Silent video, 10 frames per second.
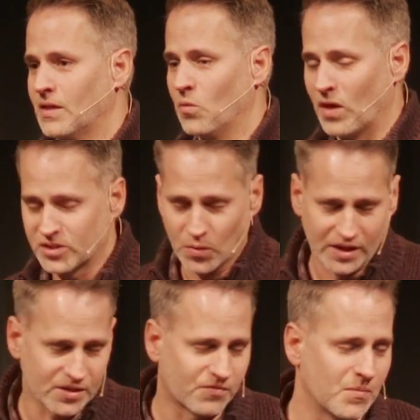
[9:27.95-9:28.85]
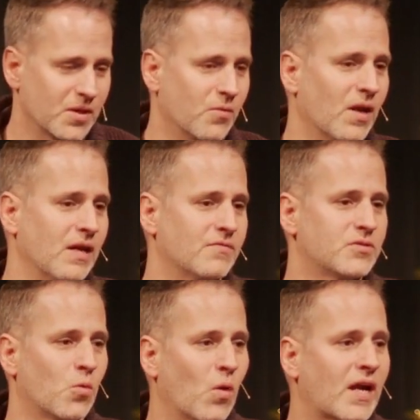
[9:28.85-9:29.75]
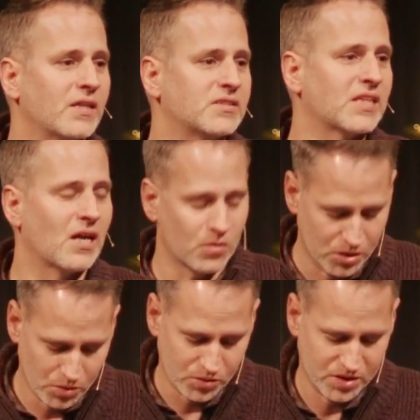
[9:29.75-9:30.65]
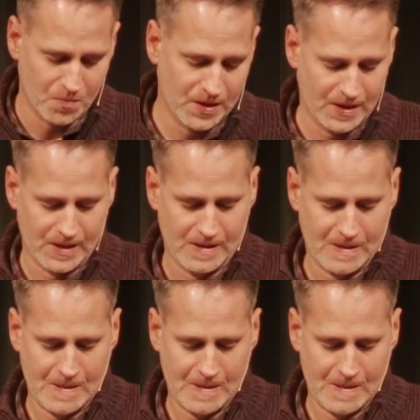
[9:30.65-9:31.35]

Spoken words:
and resurrected from the grave to reconcile you to me.